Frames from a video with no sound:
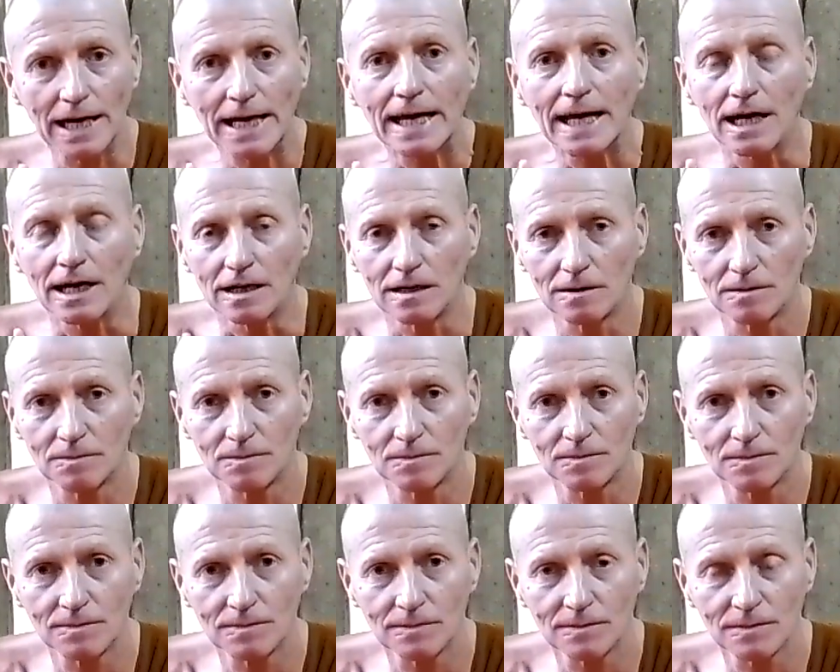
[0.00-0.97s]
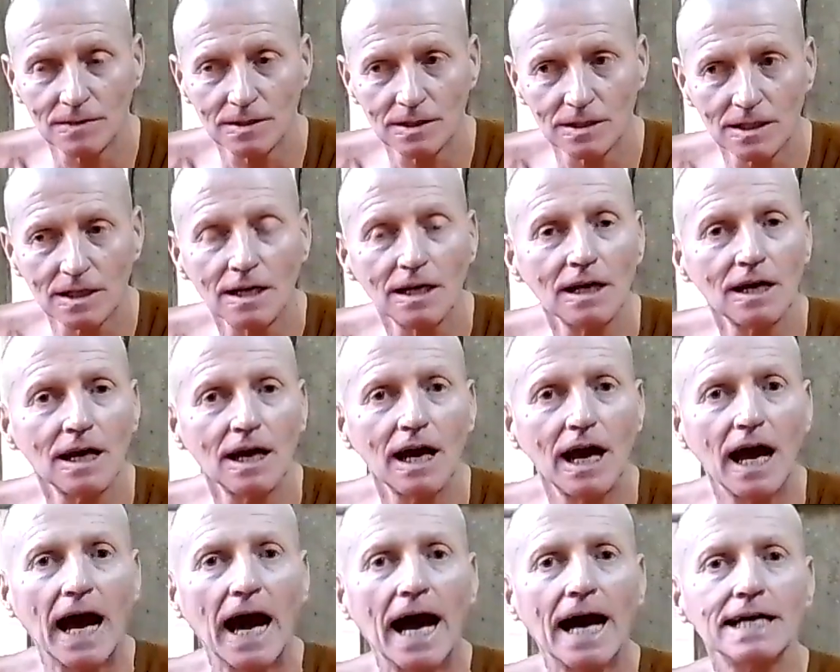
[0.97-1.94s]
As will your
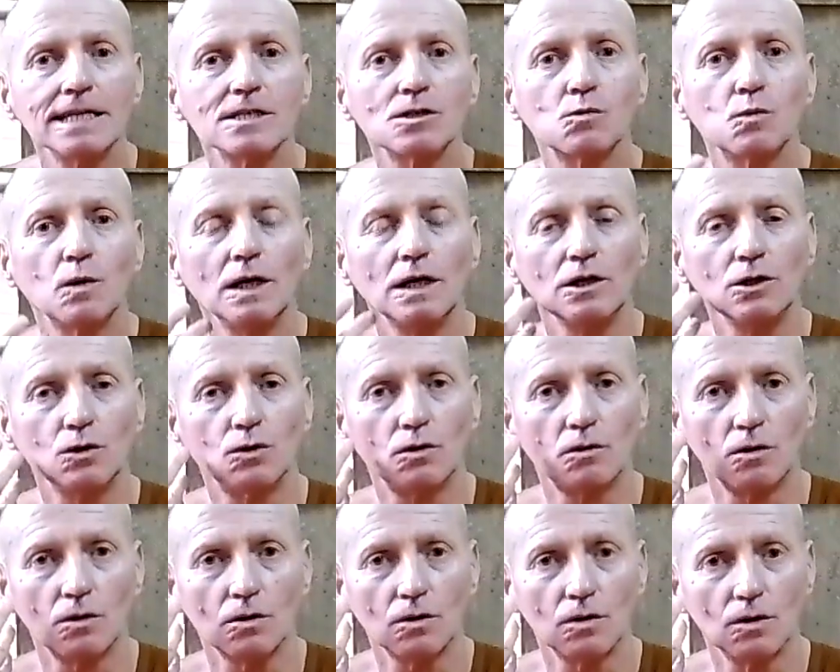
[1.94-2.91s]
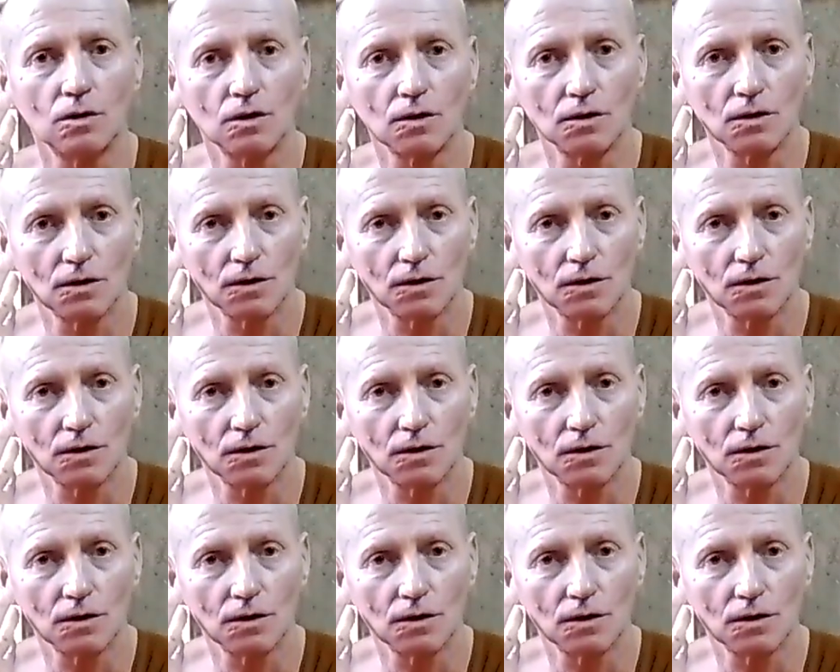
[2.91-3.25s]
mind